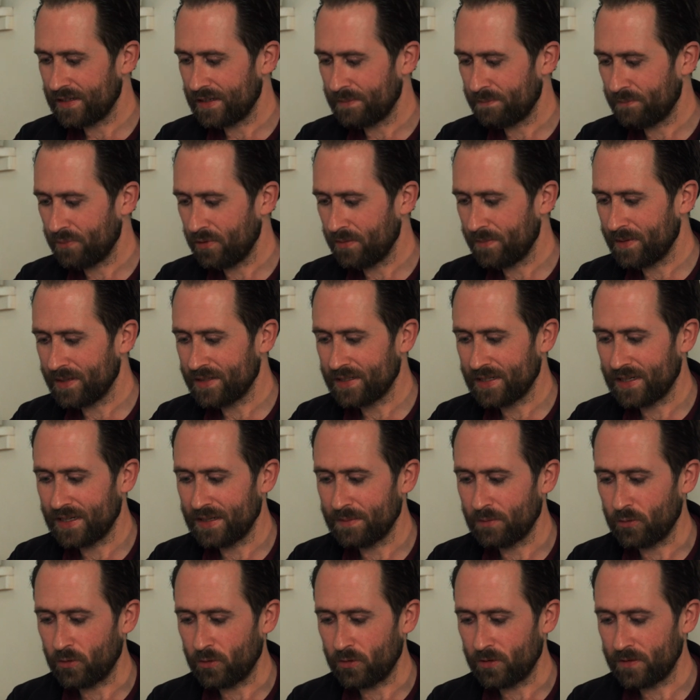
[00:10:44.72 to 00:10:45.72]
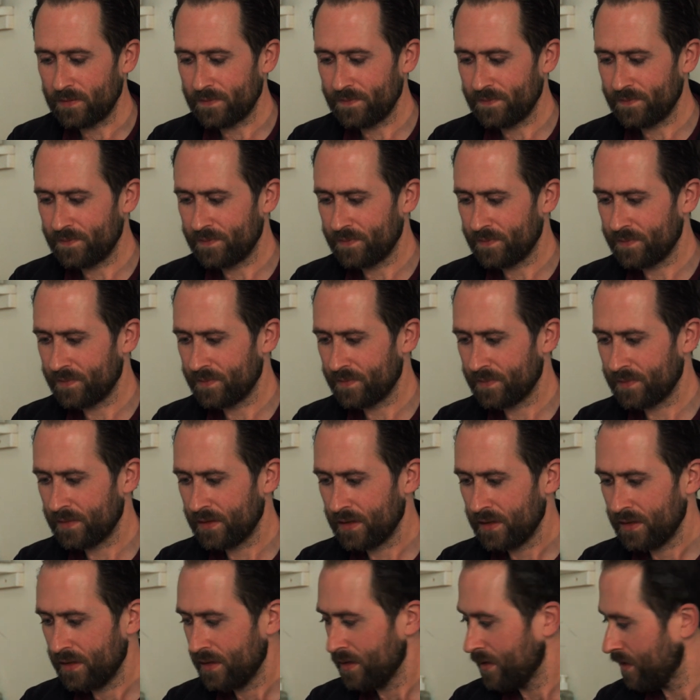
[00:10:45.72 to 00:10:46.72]
to put my timer on
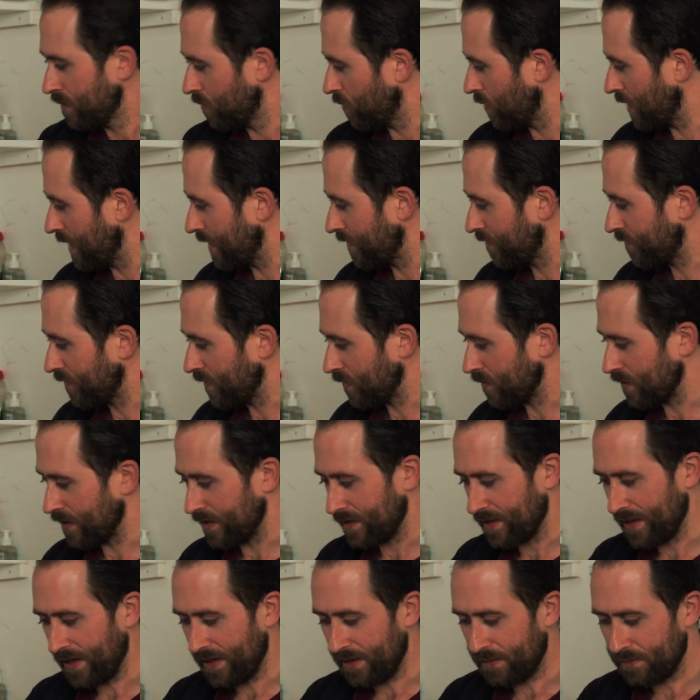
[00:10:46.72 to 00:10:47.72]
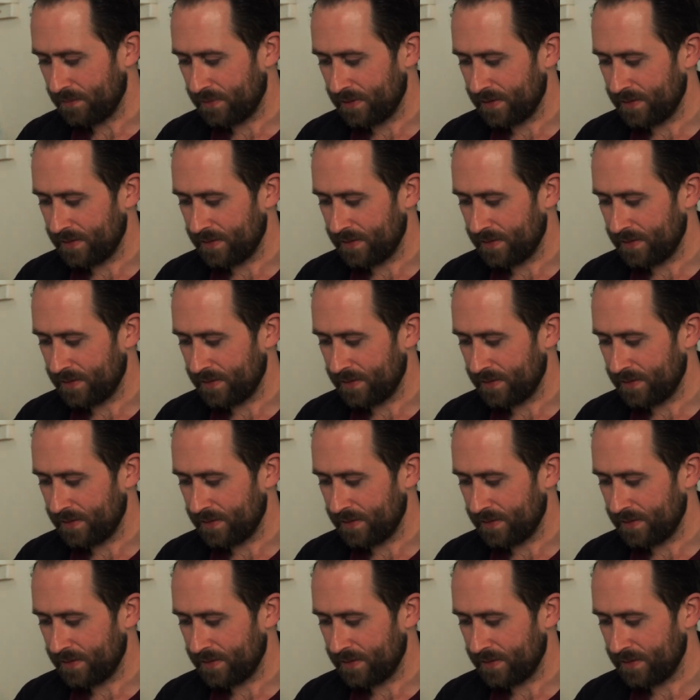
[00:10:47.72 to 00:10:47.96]
while I fill this up